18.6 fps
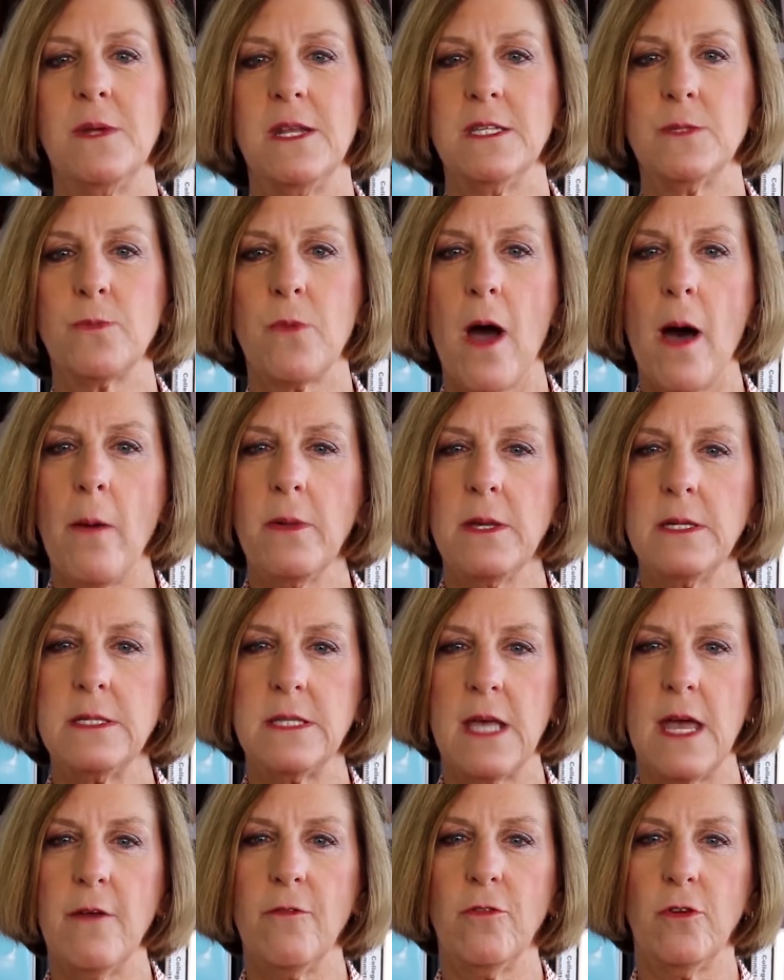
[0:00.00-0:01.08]
but it's probably
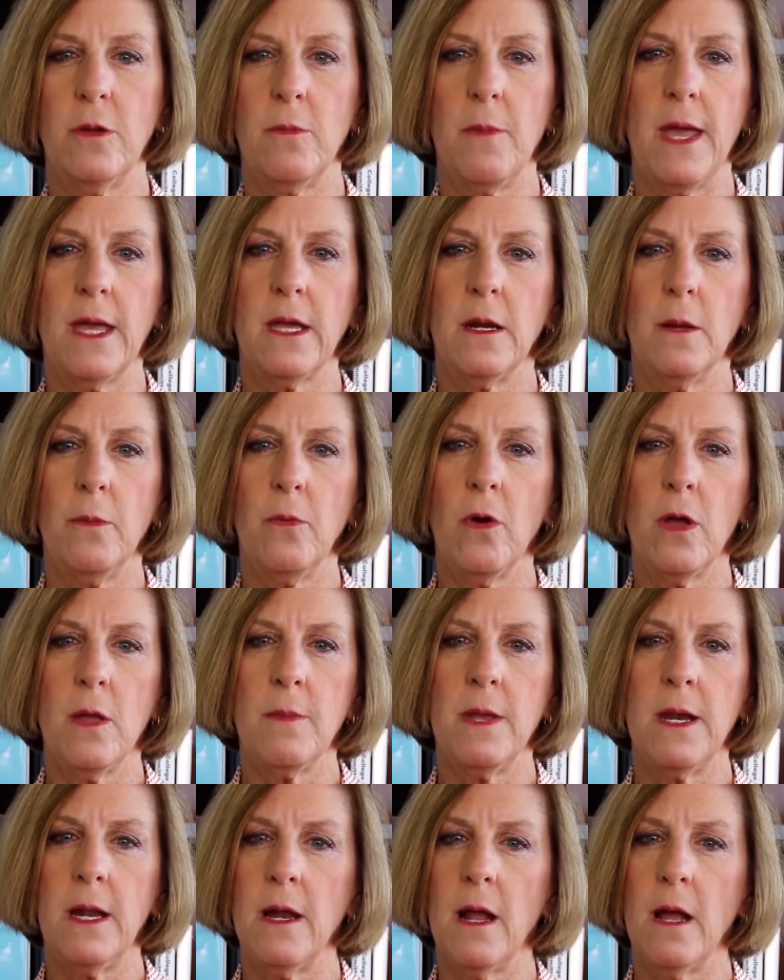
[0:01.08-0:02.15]
safer to make an
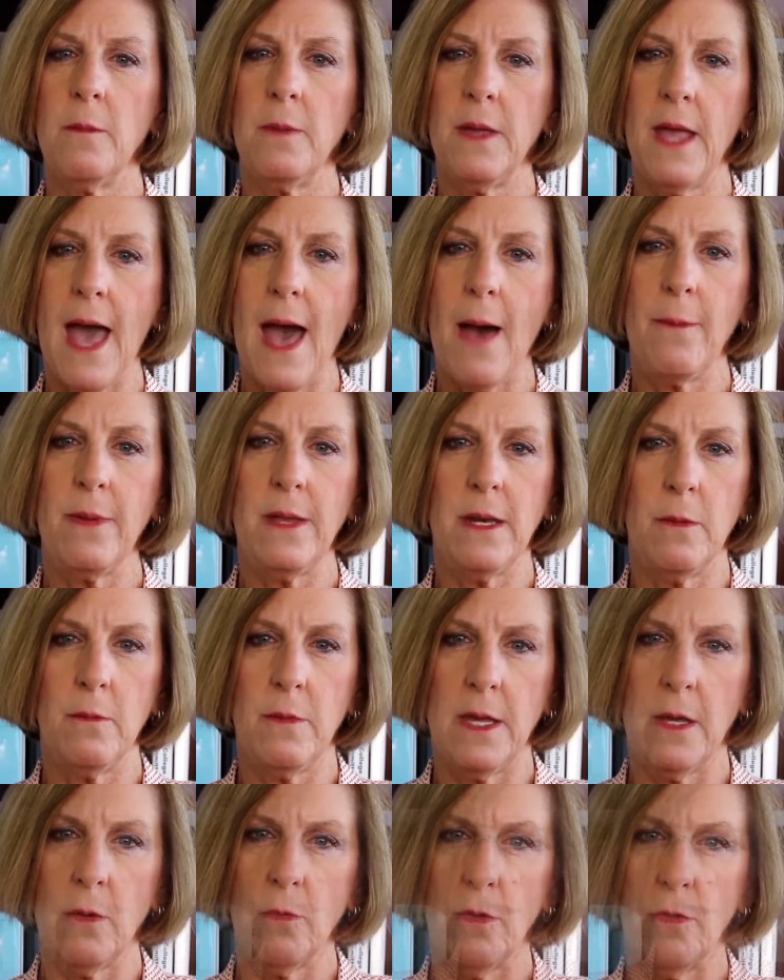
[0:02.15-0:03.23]
appointment and I'd be happy to
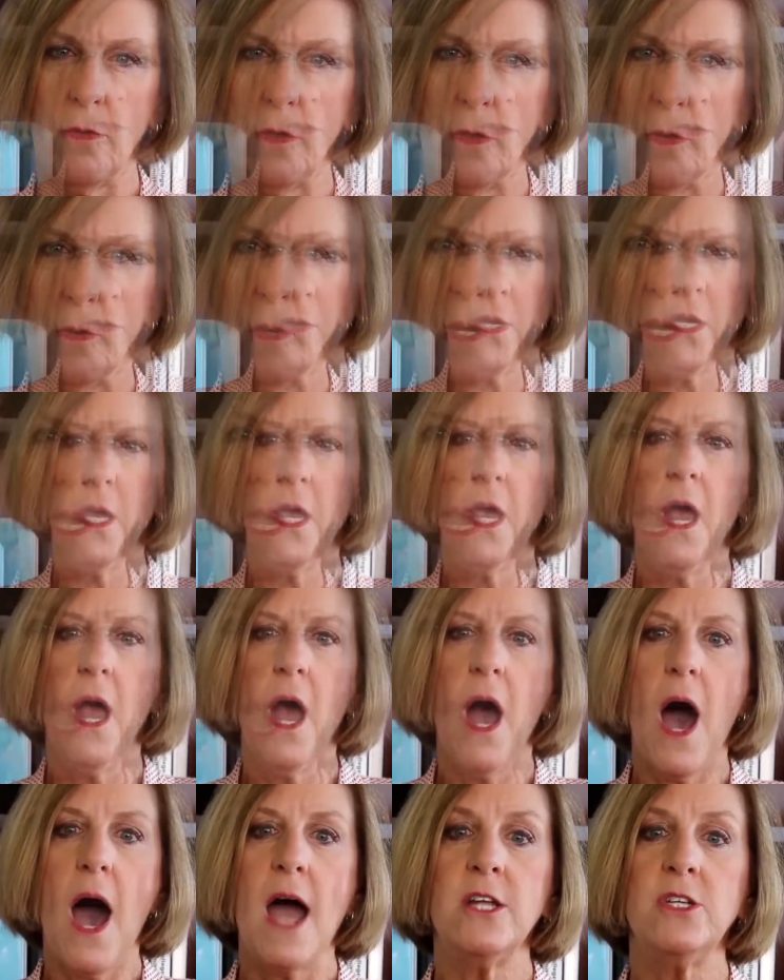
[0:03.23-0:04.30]
meet with you.
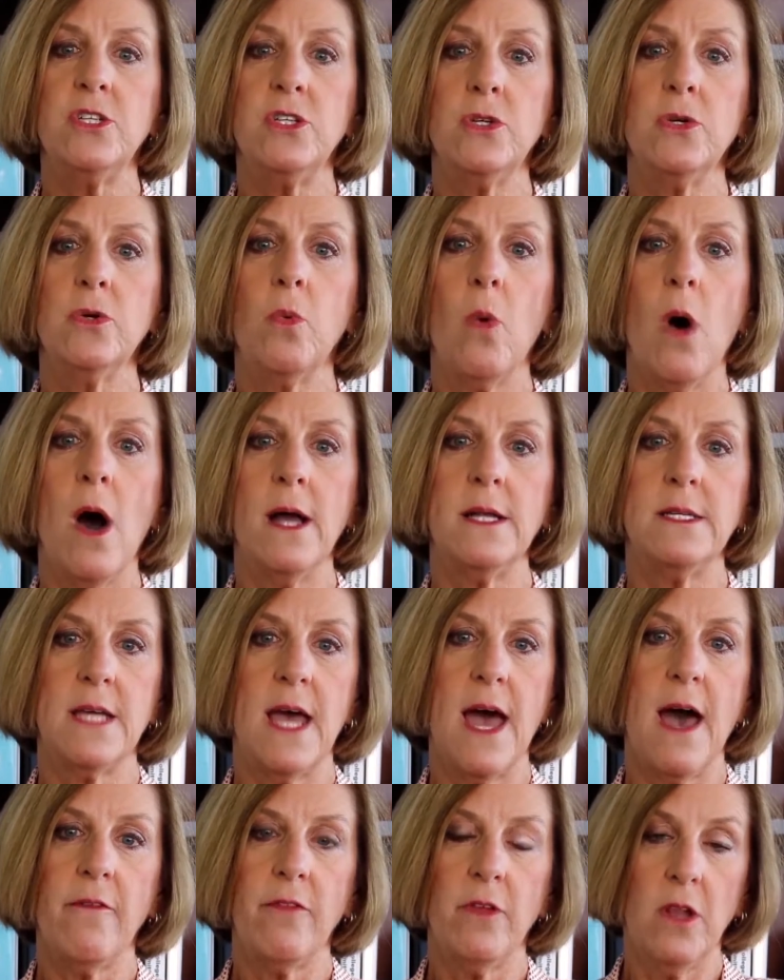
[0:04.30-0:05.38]
I do want to
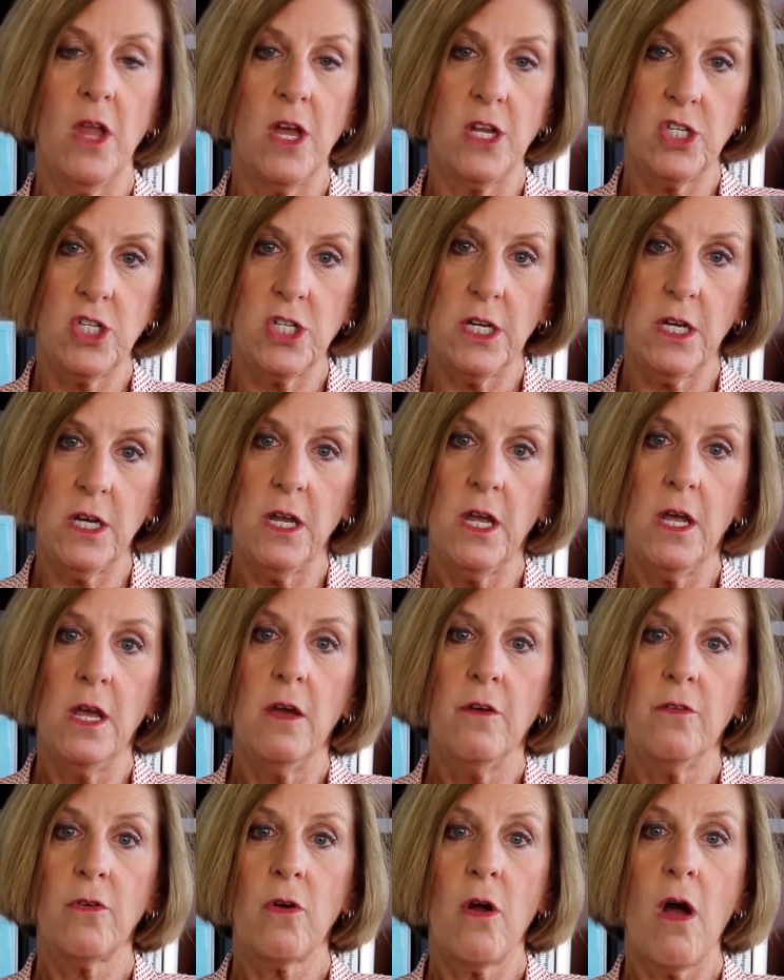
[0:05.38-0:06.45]
have a luncheon
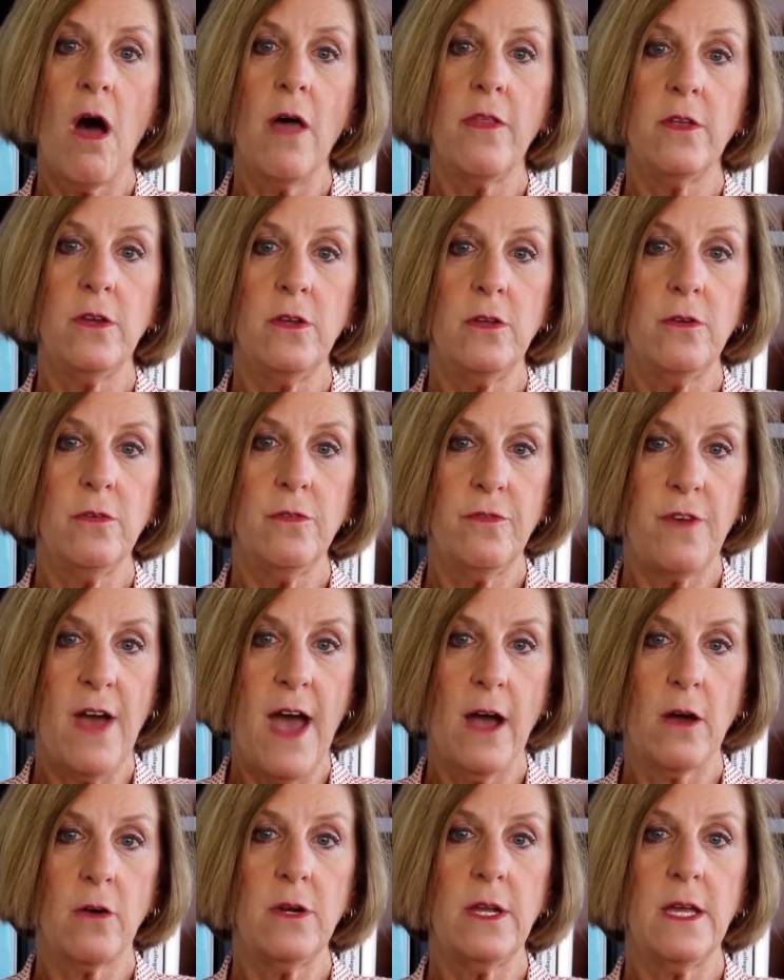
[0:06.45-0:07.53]
for all the new
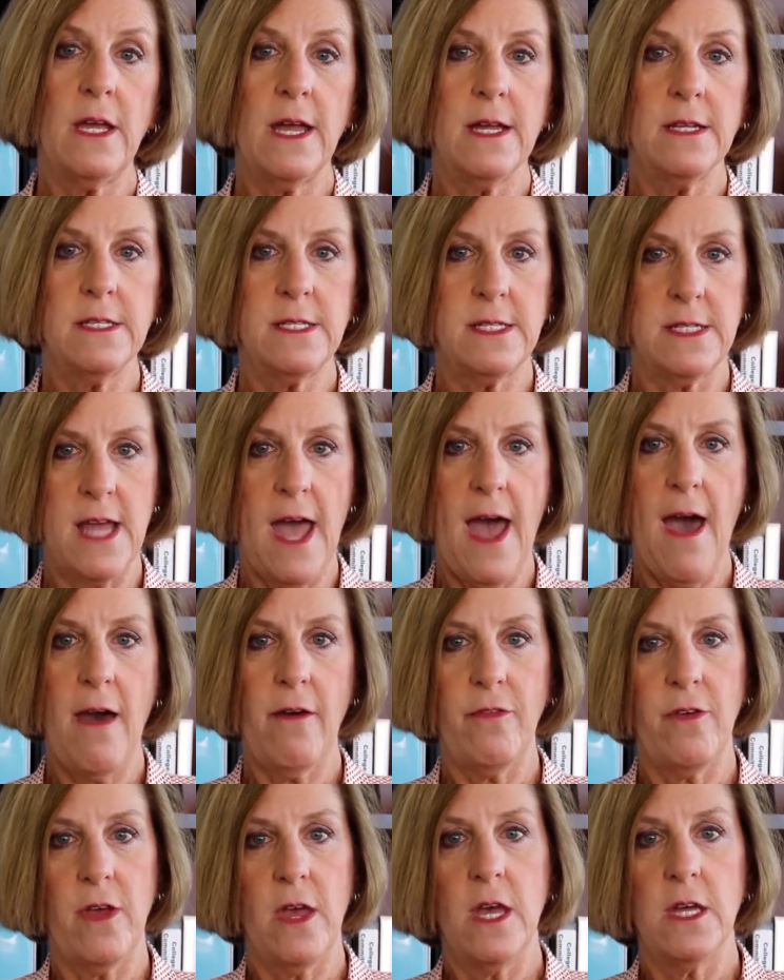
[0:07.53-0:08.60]
faculty and
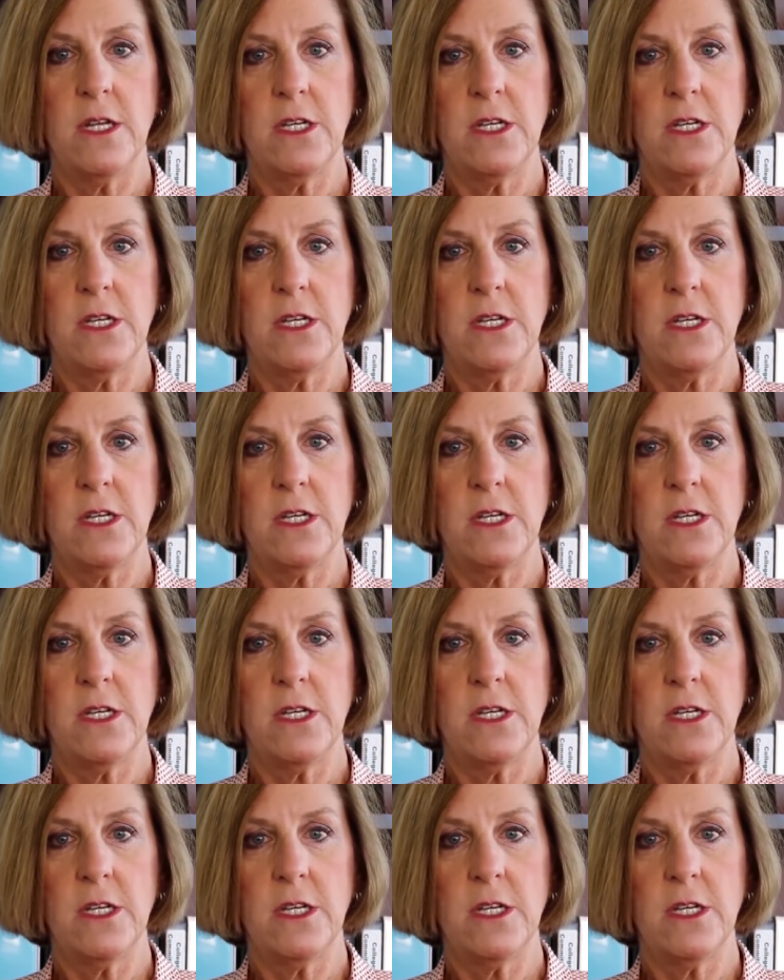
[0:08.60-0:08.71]
staff